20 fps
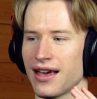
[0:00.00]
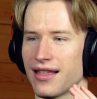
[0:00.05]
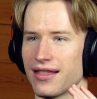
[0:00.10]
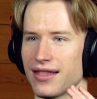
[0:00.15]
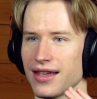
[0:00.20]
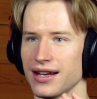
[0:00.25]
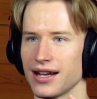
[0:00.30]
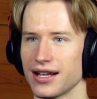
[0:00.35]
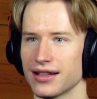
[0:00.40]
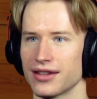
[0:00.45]

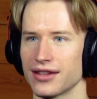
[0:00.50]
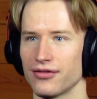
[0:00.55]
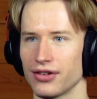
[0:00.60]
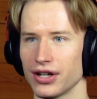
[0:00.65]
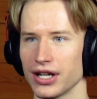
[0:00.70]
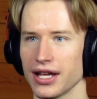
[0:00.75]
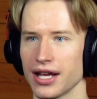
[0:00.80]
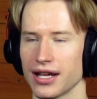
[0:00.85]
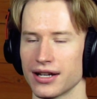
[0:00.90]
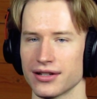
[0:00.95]
Then at the
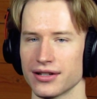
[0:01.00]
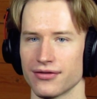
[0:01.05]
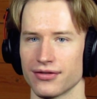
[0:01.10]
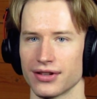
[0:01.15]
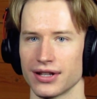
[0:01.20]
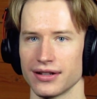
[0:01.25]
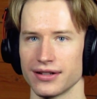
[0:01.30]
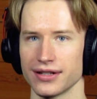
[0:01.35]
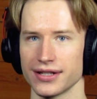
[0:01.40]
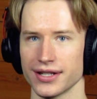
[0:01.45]
very end of
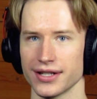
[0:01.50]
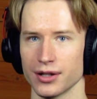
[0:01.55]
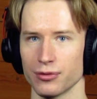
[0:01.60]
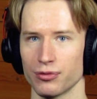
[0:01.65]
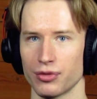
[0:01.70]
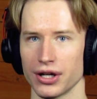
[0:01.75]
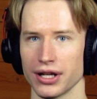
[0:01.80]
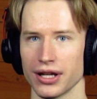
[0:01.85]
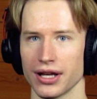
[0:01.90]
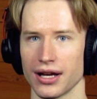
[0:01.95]
the listening
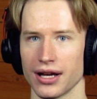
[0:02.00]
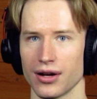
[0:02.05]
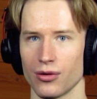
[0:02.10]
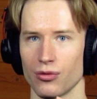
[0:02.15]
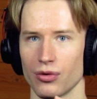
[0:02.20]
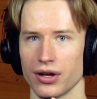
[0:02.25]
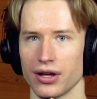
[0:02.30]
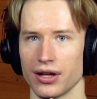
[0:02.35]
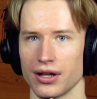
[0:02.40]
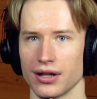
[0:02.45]
party,
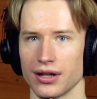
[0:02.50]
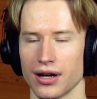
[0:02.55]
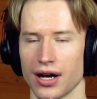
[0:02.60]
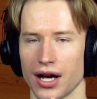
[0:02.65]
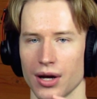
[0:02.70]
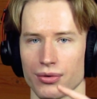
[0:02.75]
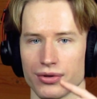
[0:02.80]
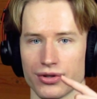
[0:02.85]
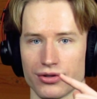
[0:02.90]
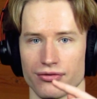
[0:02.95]
when
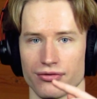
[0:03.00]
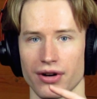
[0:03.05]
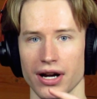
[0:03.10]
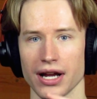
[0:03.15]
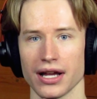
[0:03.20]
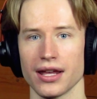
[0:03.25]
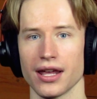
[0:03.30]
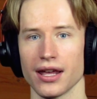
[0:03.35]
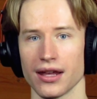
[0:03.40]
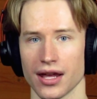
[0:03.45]
I was
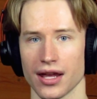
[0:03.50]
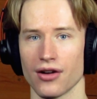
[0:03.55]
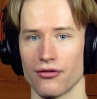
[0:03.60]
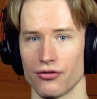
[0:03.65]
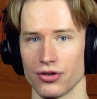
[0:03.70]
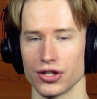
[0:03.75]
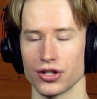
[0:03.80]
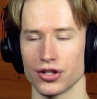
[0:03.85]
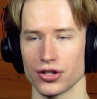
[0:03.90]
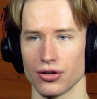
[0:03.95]
ranking
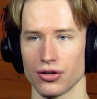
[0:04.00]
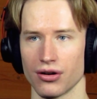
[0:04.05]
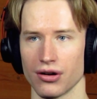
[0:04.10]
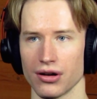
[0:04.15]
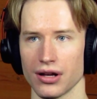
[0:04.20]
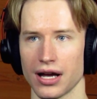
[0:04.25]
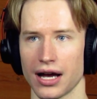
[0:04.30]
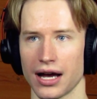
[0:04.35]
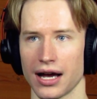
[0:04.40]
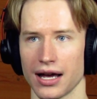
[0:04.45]
every
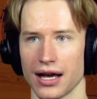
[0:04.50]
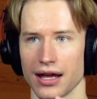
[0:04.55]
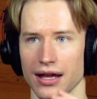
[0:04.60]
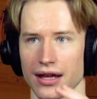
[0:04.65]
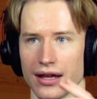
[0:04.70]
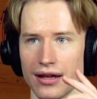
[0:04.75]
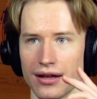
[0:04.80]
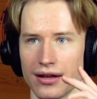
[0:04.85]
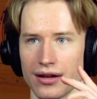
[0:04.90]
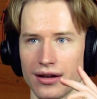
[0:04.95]
song,
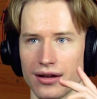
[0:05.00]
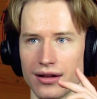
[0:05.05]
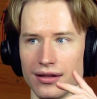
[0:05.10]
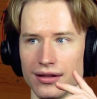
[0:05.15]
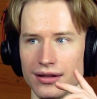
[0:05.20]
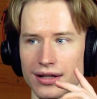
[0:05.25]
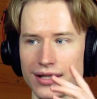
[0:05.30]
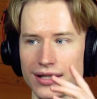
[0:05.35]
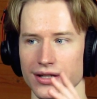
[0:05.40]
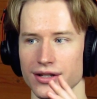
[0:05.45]
I
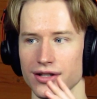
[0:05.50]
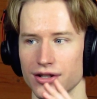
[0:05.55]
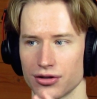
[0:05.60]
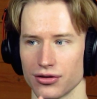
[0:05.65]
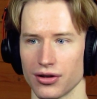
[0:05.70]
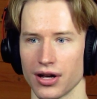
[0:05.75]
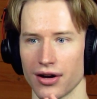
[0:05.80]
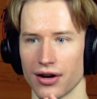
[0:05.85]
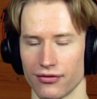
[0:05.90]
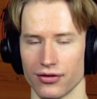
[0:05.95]
listened
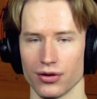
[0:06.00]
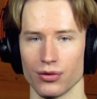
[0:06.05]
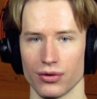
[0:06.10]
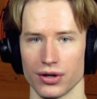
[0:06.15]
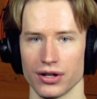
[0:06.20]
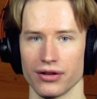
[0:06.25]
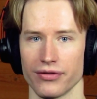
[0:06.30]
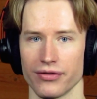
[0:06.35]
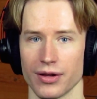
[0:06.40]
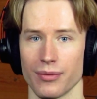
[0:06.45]
to every
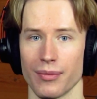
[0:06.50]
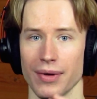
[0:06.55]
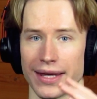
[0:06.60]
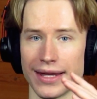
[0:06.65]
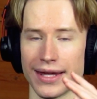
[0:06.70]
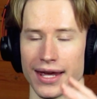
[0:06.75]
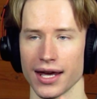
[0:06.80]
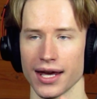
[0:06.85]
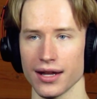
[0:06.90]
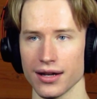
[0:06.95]
one of them
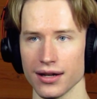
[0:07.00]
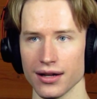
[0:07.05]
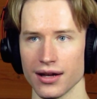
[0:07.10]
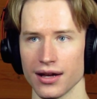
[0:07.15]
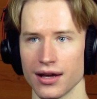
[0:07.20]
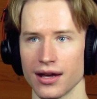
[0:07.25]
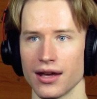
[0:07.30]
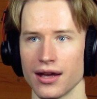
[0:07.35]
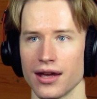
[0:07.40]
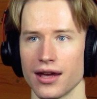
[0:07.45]
again,
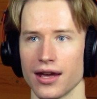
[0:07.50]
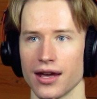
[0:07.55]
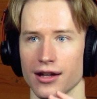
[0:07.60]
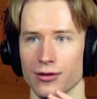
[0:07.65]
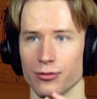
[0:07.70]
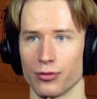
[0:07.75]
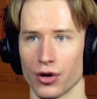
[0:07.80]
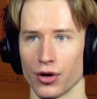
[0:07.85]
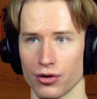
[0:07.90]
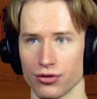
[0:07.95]

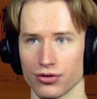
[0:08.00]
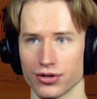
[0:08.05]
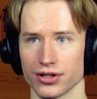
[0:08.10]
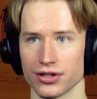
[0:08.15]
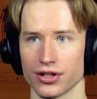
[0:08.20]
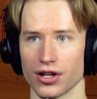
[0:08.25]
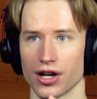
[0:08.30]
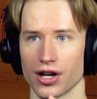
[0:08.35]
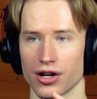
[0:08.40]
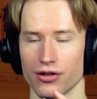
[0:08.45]
and
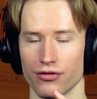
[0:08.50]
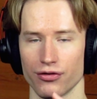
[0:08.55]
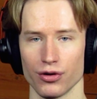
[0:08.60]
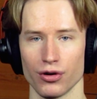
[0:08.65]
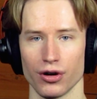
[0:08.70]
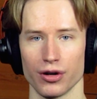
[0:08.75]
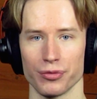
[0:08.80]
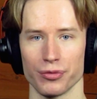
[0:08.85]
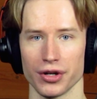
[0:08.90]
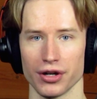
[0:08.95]
Pose
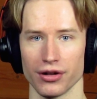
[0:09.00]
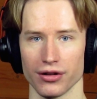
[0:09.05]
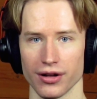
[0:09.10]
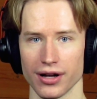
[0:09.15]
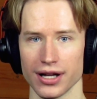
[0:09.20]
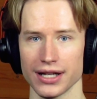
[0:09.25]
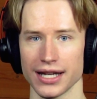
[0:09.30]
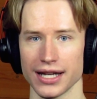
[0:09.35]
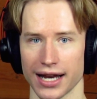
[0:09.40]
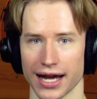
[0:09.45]
grew on me a
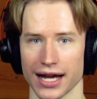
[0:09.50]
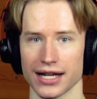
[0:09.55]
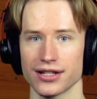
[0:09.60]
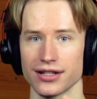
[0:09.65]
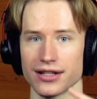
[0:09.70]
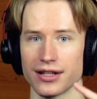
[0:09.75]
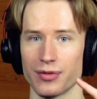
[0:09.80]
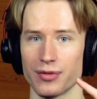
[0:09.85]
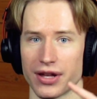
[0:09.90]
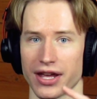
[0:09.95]
lot. It
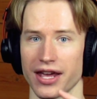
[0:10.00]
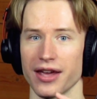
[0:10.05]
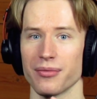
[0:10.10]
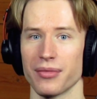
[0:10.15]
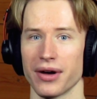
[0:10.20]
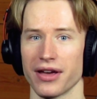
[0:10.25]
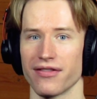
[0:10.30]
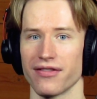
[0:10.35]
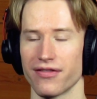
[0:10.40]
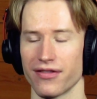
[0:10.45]
actually became
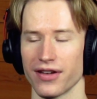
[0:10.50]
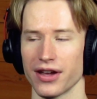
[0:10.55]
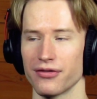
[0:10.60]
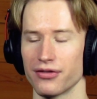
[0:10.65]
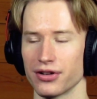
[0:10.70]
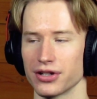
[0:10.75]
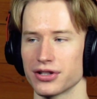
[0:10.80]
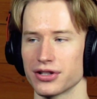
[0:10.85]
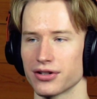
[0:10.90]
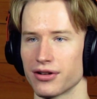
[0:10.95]
my
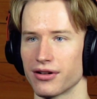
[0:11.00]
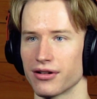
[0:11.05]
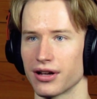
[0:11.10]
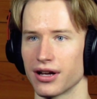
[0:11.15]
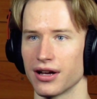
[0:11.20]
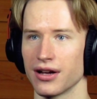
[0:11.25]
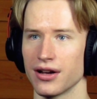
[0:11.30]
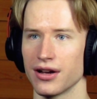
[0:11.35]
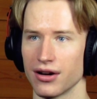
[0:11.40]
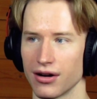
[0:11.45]
favorite song
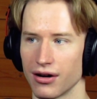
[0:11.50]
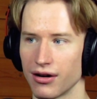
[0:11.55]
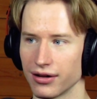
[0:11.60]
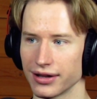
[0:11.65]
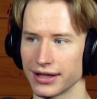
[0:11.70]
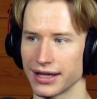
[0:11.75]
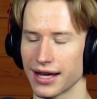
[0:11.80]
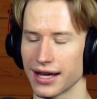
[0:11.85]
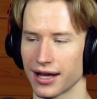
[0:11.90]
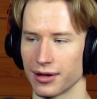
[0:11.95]

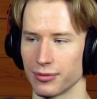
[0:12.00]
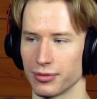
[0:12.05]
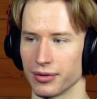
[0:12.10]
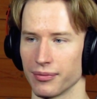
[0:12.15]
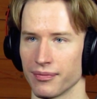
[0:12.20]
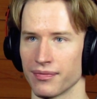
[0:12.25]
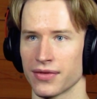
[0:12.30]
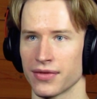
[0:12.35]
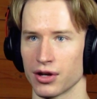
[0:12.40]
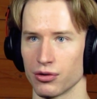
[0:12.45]
on the
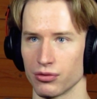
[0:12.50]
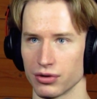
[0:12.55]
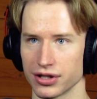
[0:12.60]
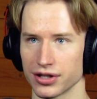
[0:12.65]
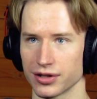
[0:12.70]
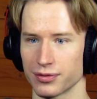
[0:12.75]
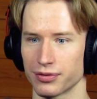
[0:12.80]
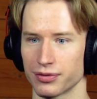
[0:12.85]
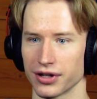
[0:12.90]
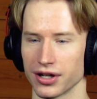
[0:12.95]
album which
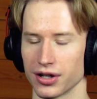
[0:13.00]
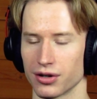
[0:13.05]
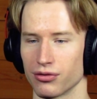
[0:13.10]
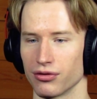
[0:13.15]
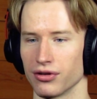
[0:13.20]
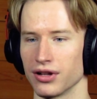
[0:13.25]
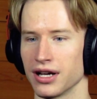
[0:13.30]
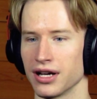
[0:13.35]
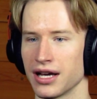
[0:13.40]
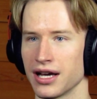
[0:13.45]
is pretty
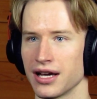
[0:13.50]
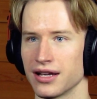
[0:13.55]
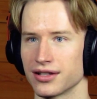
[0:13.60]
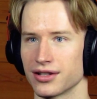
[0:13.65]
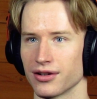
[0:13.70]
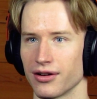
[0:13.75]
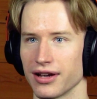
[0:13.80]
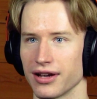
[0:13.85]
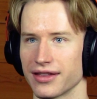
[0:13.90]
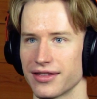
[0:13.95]
cool.
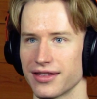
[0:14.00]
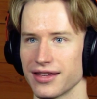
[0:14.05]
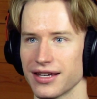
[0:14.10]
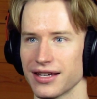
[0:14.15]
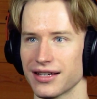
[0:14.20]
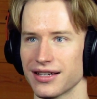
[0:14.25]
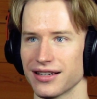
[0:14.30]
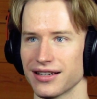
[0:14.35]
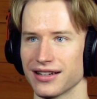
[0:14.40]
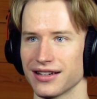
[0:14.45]
So I
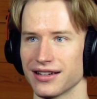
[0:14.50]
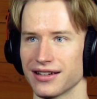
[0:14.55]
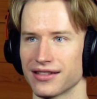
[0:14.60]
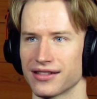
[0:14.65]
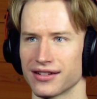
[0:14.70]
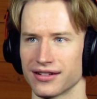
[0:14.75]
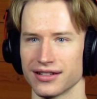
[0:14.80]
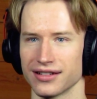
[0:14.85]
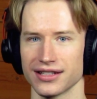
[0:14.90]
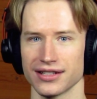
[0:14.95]
think uh,
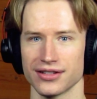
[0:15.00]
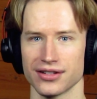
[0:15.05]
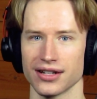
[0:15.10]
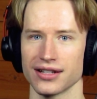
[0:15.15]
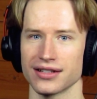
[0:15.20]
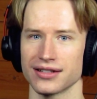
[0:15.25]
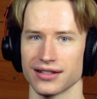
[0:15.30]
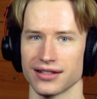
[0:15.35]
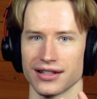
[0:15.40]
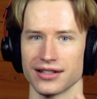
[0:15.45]
there is a
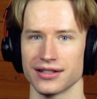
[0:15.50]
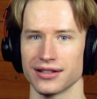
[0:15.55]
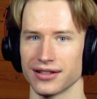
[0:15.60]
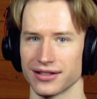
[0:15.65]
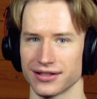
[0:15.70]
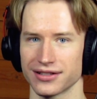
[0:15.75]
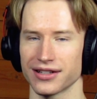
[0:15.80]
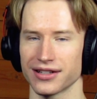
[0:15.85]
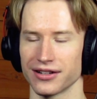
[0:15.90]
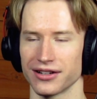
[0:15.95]
chance it,
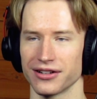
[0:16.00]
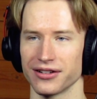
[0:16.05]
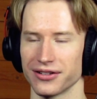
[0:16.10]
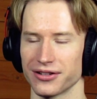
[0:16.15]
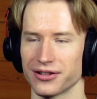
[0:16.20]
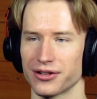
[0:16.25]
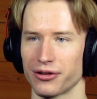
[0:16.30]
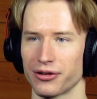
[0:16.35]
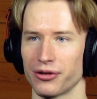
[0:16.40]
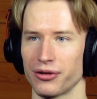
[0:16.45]
it's gonna
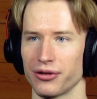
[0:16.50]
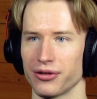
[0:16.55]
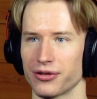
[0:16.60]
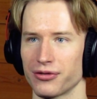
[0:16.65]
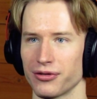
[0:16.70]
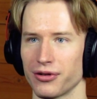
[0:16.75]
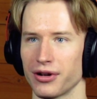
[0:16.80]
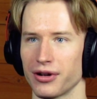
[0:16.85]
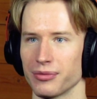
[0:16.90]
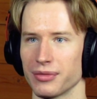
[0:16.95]
grow,
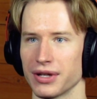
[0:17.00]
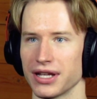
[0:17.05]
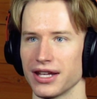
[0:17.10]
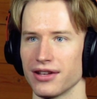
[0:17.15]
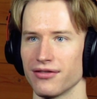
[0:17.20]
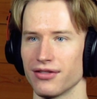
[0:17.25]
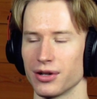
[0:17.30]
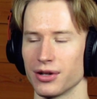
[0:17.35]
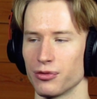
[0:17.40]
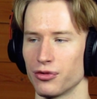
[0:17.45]
grow on me
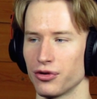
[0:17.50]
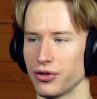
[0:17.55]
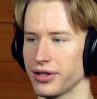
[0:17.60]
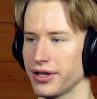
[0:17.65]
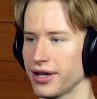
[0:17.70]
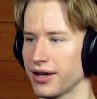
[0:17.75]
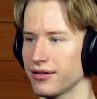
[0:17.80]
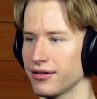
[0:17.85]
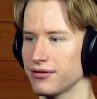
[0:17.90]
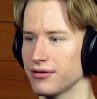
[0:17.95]
even more
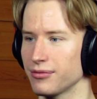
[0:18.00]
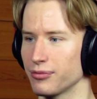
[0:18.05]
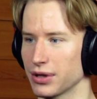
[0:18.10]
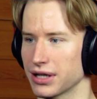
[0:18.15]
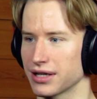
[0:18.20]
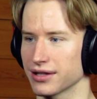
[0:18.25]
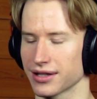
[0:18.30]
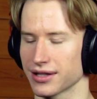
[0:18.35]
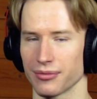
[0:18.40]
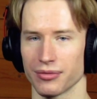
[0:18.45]
now
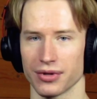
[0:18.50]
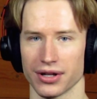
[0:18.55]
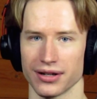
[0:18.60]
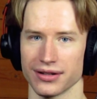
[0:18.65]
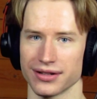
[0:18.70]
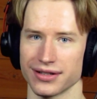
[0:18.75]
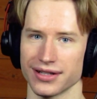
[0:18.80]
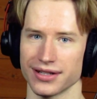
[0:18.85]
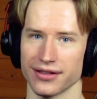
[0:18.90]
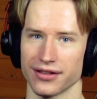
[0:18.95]
because I'm
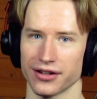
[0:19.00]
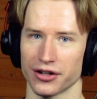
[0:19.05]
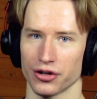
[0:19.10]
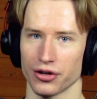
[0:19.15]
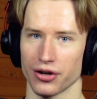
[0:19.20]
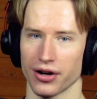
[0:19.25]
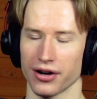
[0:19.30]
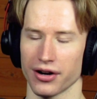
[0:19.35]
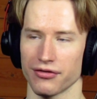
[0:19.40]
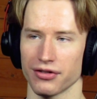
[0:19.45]
gonna see the
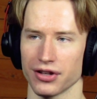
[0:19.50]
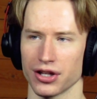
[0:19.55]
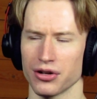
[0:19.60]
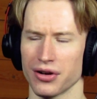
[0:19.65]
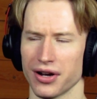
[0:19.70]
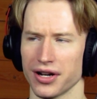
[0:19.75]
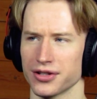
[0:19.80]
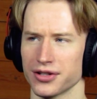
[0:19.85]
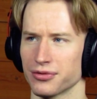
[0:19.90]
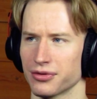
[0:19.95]
choreography. You
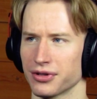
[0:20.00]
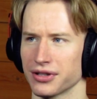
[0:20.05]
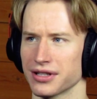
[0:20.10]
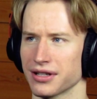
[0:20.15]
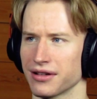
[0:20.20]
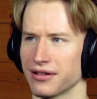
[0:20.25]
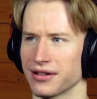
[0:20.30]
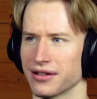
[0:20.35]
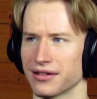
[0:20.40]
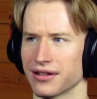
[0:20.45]
guys were
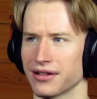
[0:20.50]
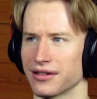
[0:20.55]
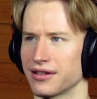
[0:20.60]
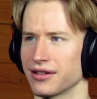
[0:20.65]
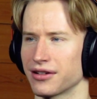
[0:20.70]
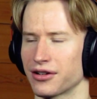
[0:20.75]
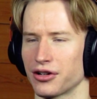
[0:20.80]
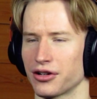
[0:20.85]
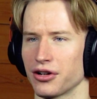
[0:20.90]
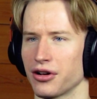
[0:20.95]
telling that
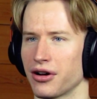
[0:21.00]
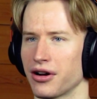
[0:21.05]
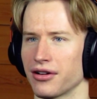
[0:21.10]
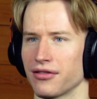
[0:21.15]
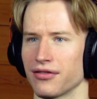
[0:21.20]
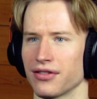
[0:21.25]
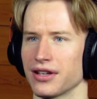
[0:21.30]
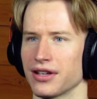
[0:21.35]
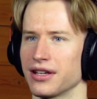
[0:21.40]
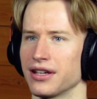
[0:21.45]
the
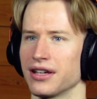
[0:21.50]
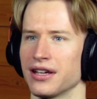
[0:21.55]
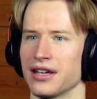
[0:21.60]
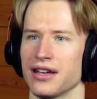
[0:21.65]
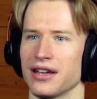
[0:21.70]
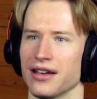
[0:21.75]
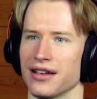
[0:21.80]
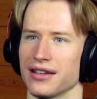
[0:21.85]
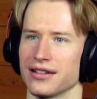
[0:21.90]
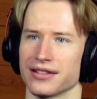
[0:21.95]
choreography
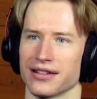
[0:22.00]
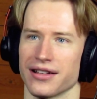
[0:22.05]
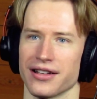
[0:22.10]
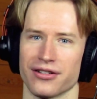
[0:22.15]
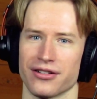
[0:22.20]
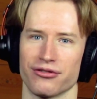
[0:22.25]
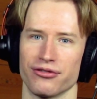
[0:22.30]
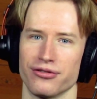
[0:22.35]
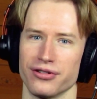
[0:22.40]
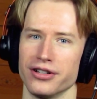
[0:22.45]
is
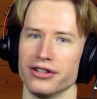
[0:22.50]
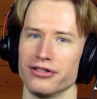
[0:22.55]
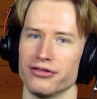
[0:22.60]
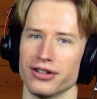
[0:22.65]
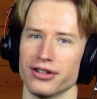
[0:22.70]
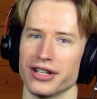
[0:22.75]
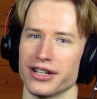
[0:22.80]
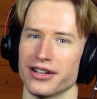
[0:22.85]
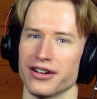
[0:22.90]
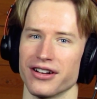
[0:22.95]
like really,
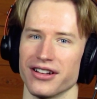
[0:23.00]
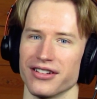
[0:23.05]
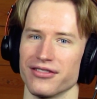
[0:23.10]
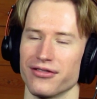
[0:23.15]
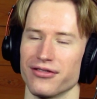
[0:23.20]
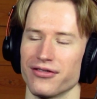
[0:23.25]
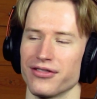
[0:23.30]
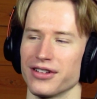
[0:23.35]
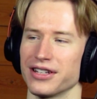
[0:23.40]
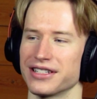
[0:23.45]
really good and
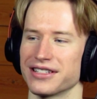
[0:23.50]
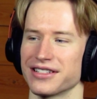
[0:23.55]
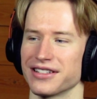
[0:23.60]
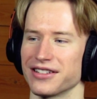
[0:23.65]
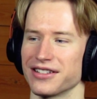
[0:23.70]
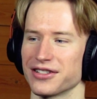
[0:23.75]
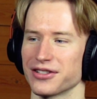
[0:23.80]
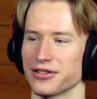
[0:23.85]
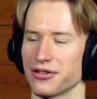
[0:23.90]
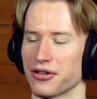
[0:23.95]
fits
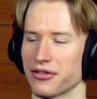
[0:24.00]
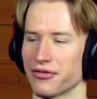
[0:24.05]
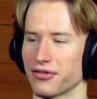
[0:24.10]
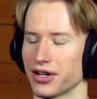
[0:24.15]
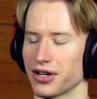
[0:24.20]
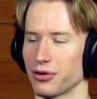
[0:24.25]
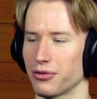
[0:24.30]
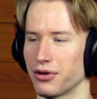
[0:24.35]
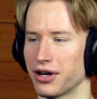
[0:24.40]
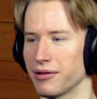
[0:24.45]
the song
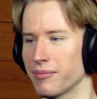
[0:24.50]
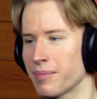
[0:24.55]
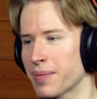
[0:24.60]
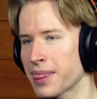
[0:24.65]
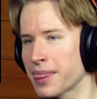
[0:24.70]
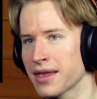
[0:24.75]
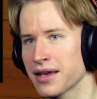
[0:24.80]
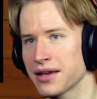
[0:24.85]
very well.